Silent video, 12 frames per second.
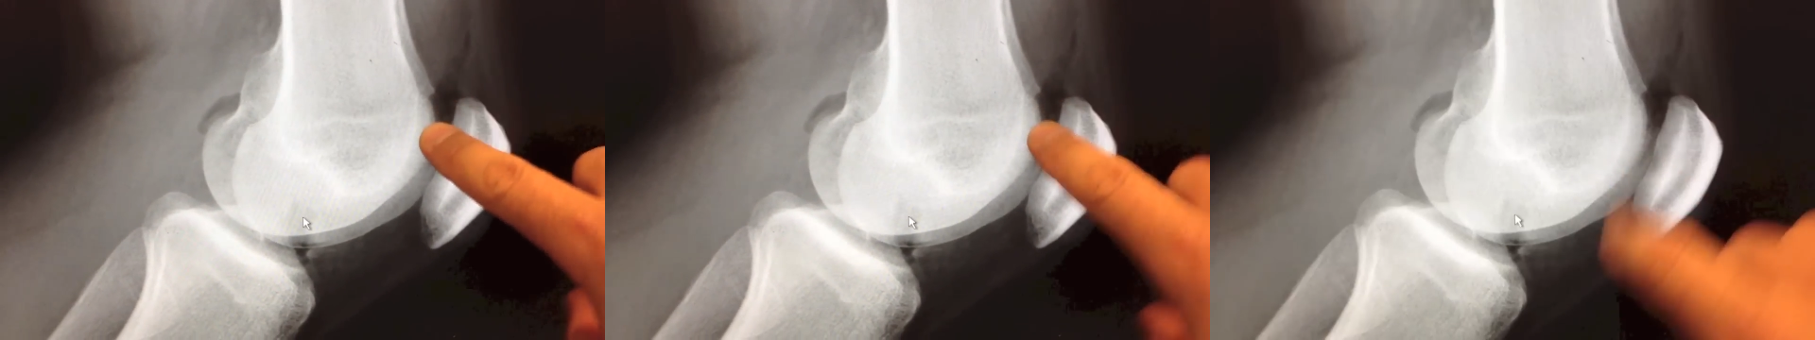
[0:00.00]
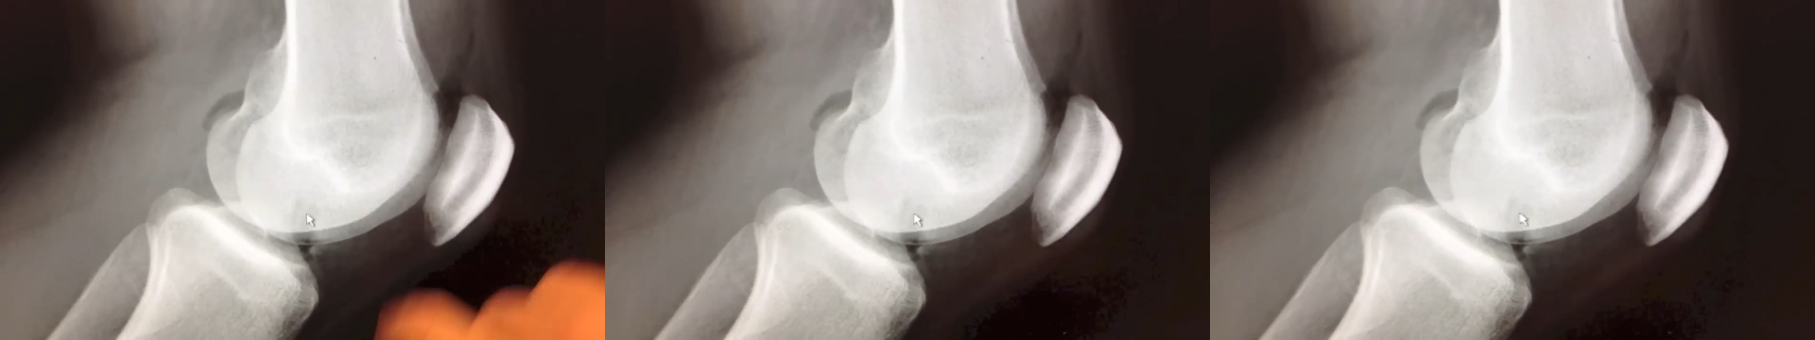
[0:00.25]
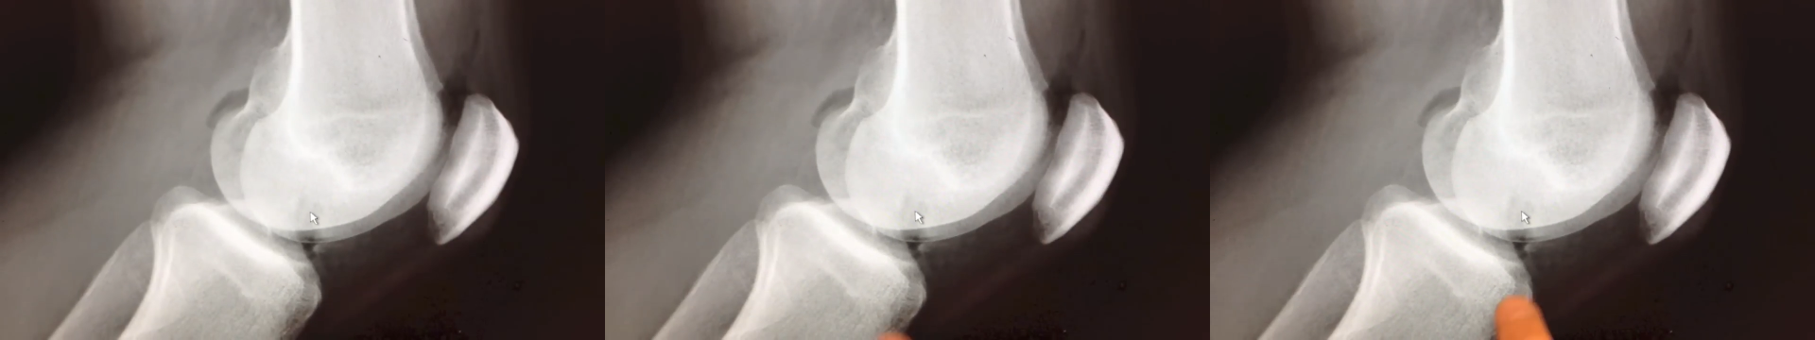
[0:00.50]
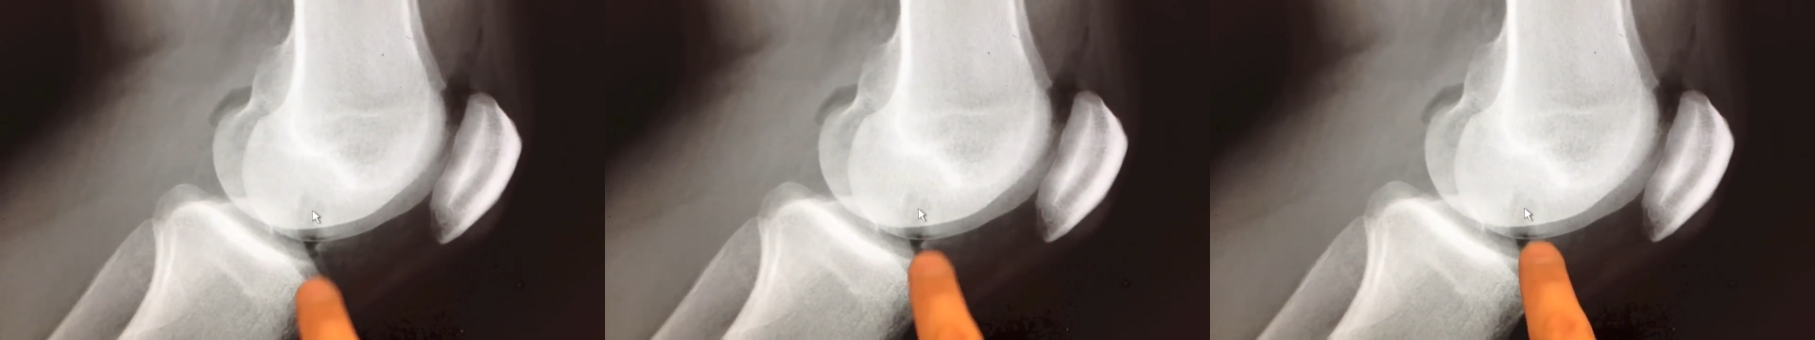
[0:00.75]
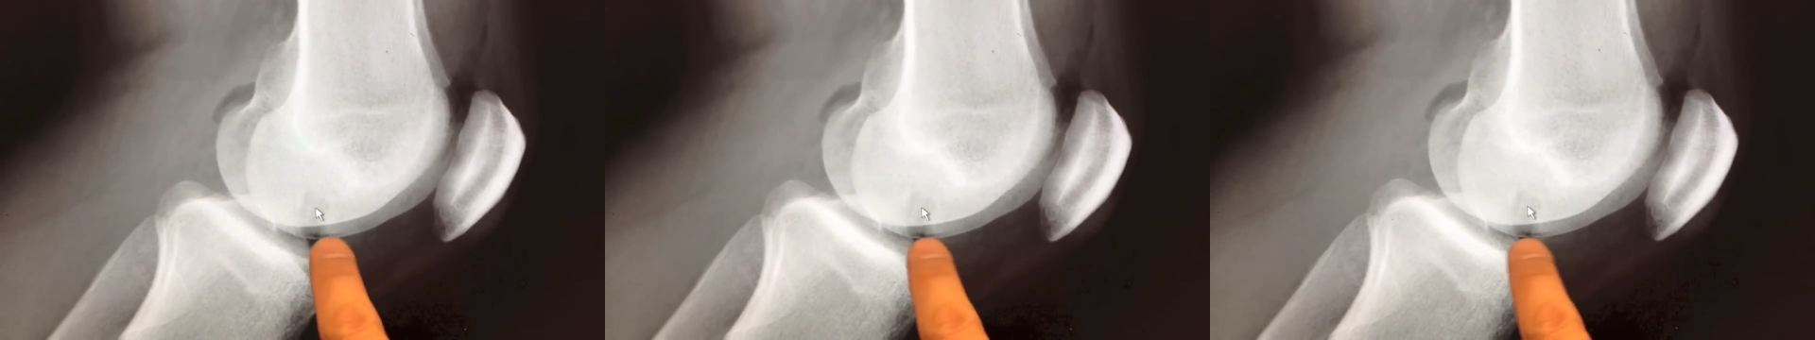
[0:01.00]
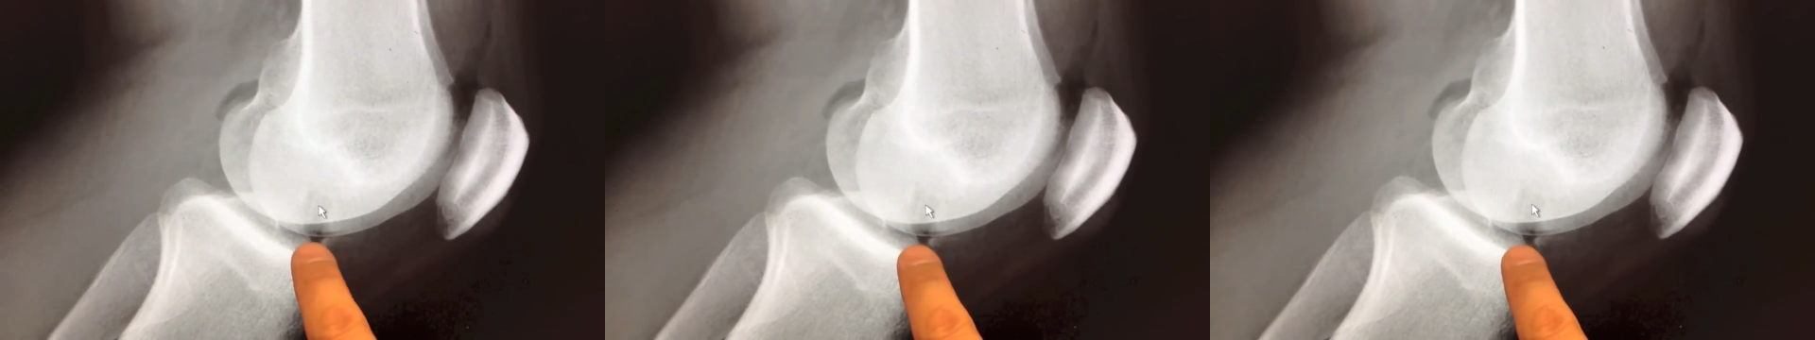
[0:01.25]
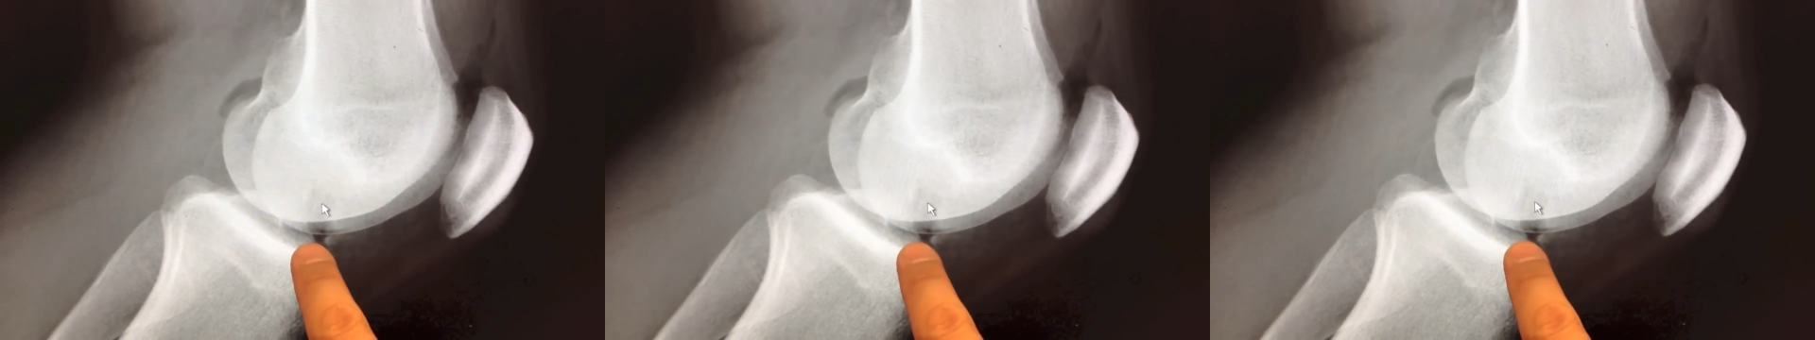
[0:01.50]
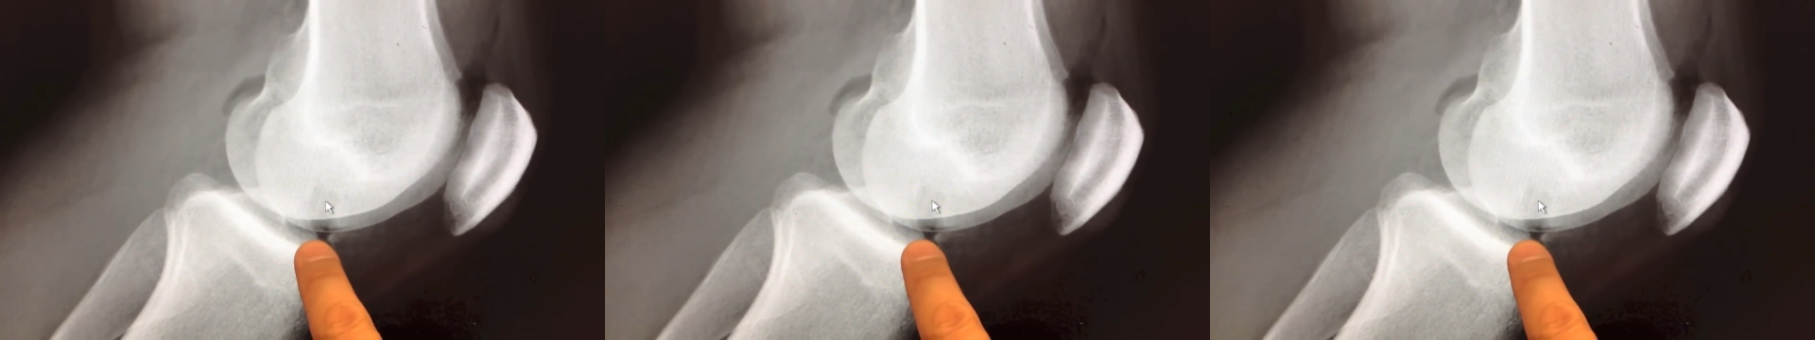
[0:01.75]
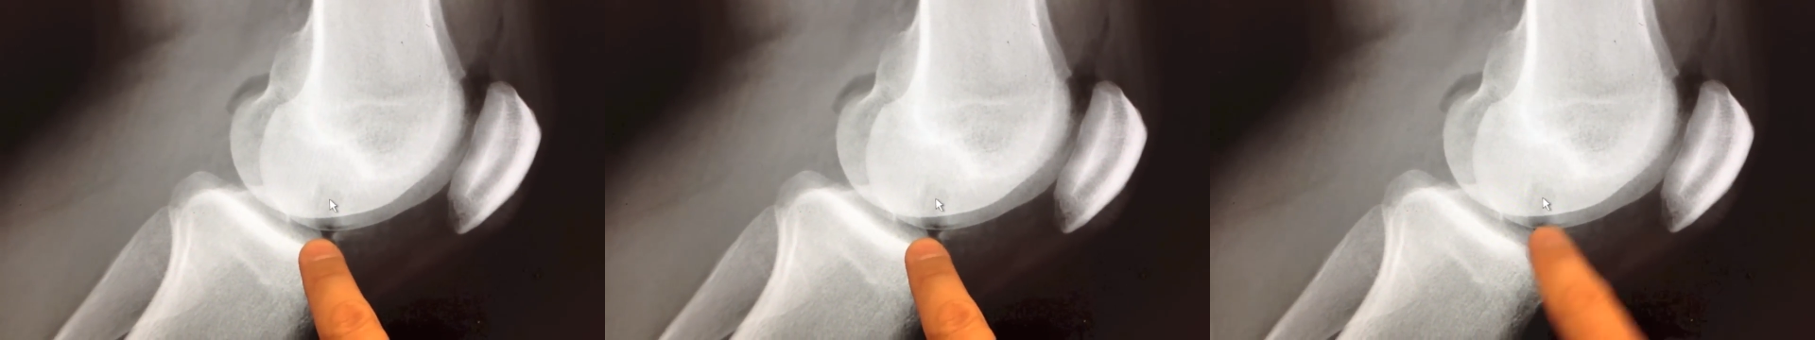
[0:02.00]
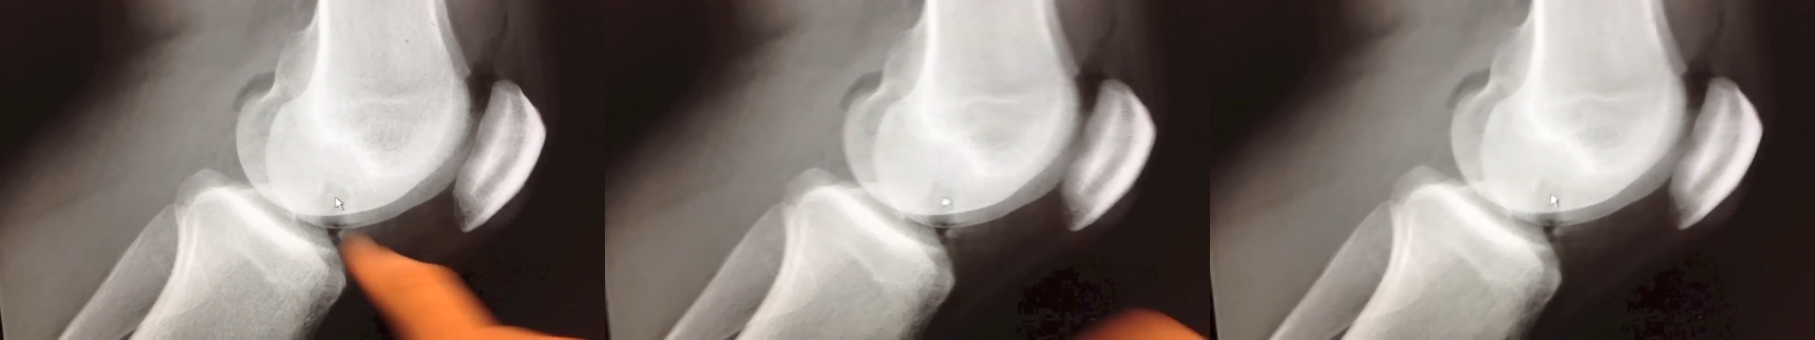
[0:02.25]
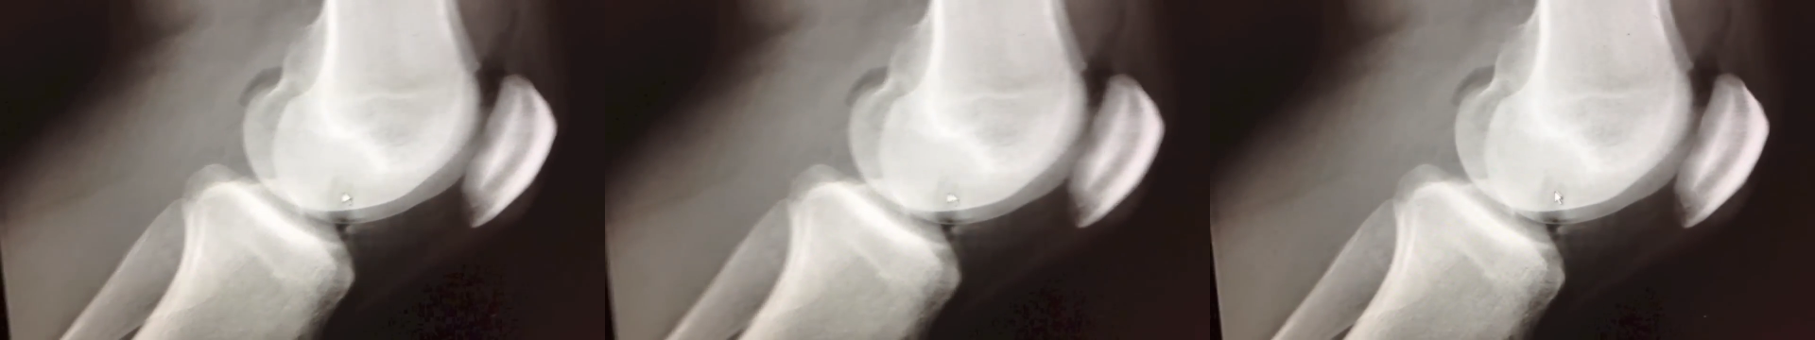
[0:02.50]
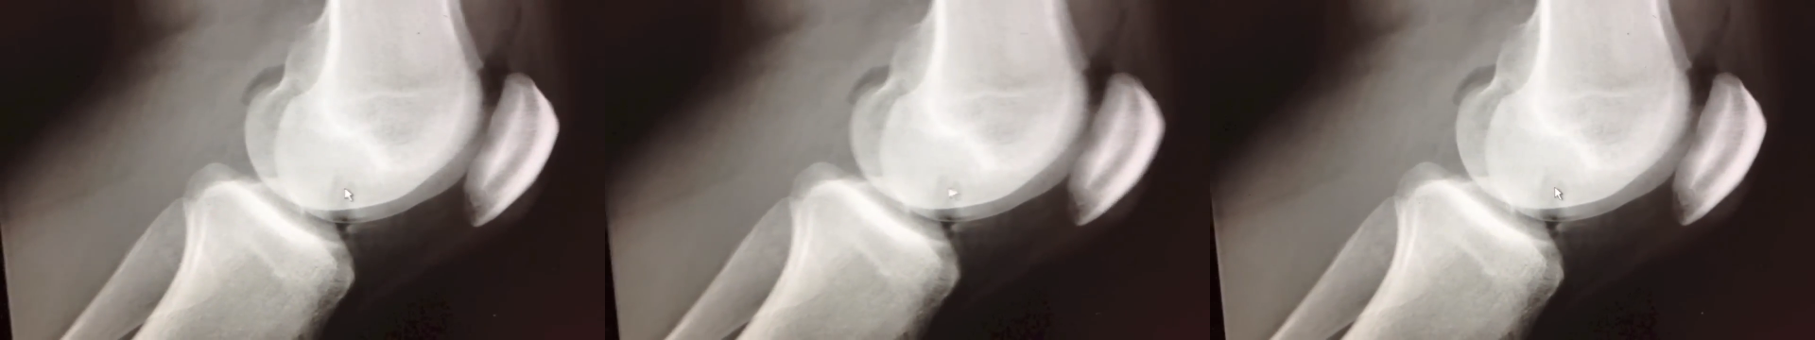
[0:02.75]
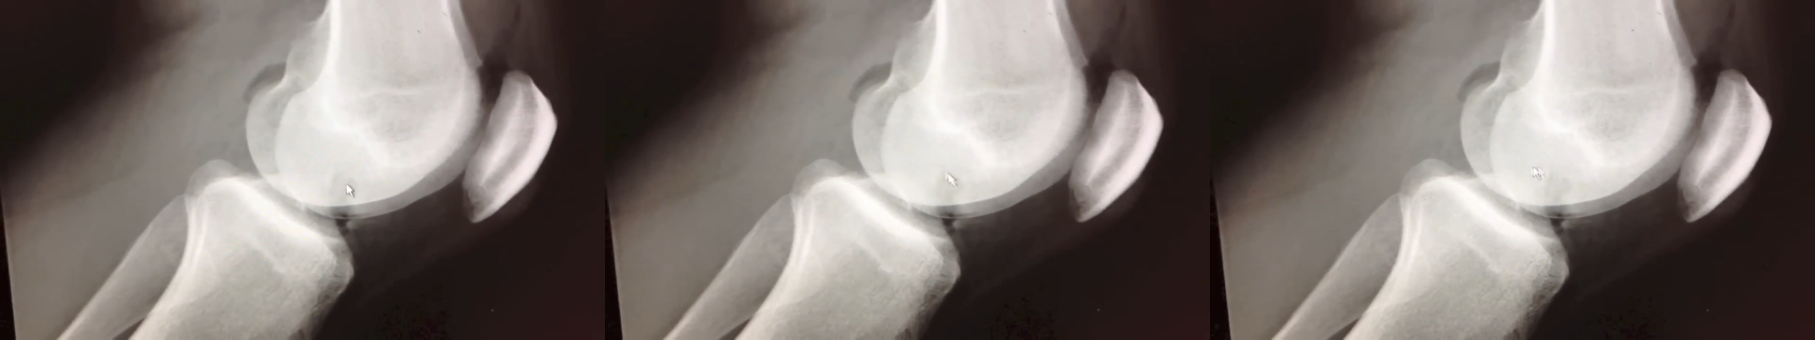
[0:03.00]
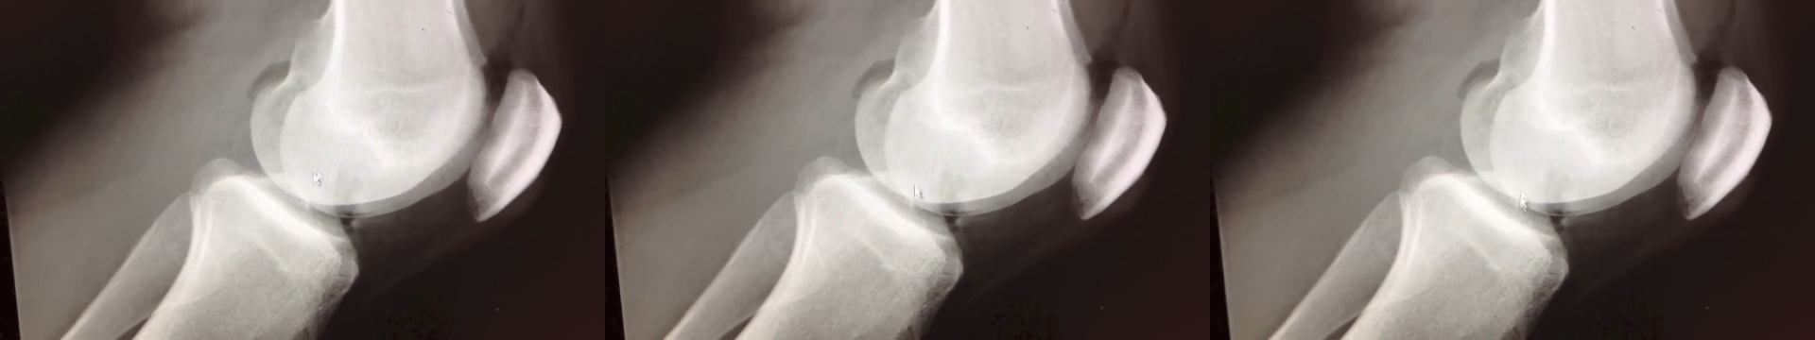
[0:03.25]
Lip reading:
No face is visible, so there are no lips to read.